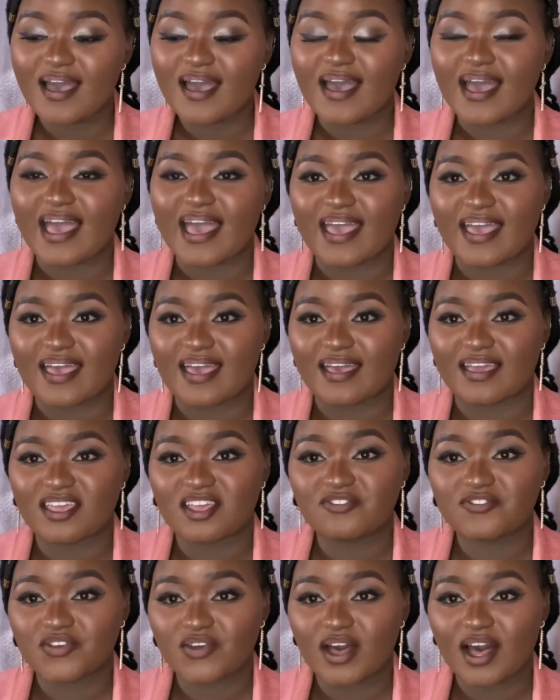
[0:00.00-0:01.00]
If
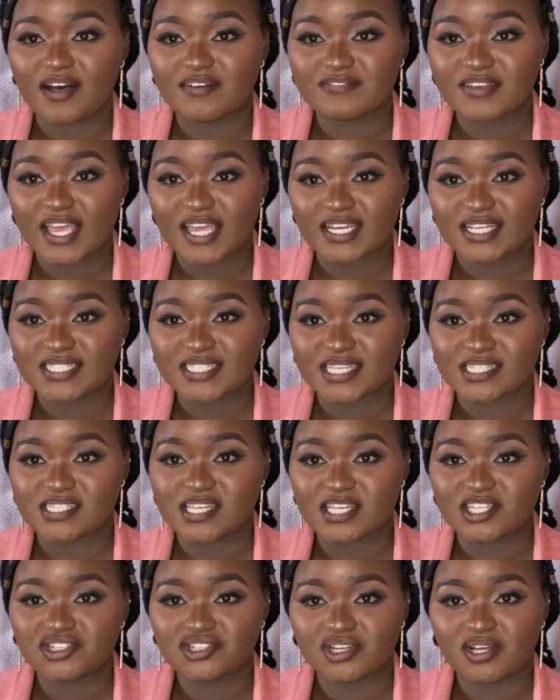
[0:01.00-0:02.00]
you have any
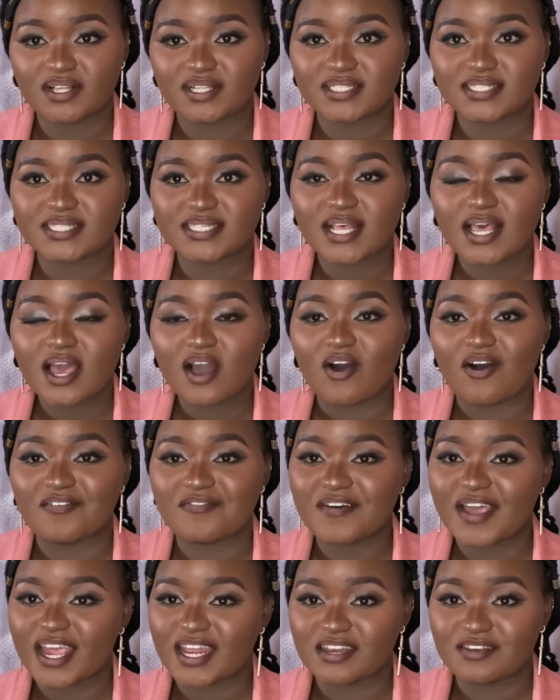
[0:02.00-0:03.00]
suggestions of
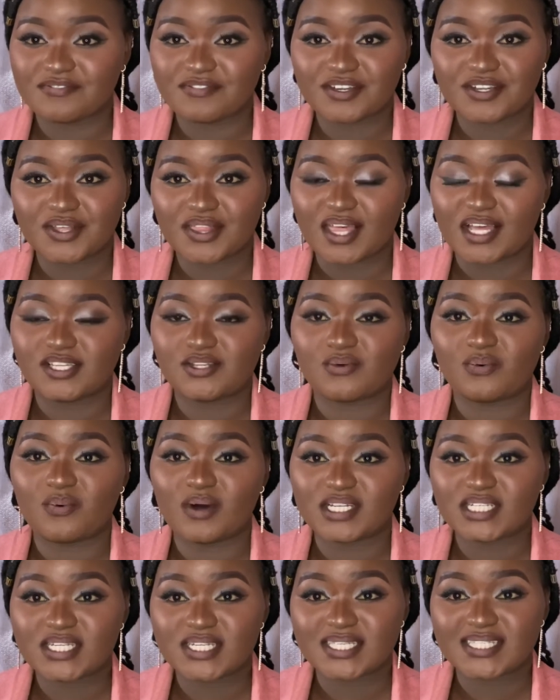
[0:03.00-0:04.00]
any video that you want
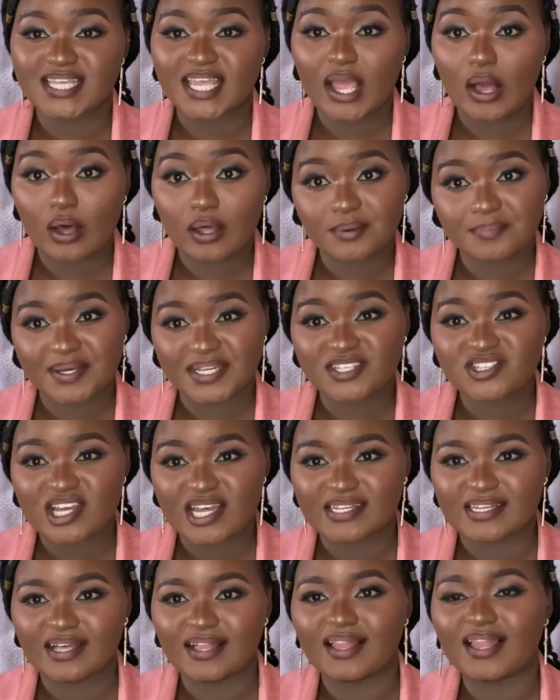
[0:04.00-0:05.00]
to see on my
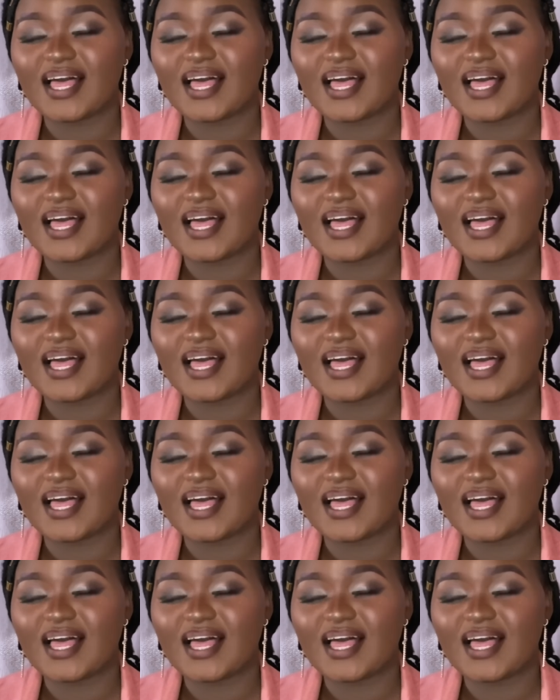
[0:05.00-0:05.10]
channel,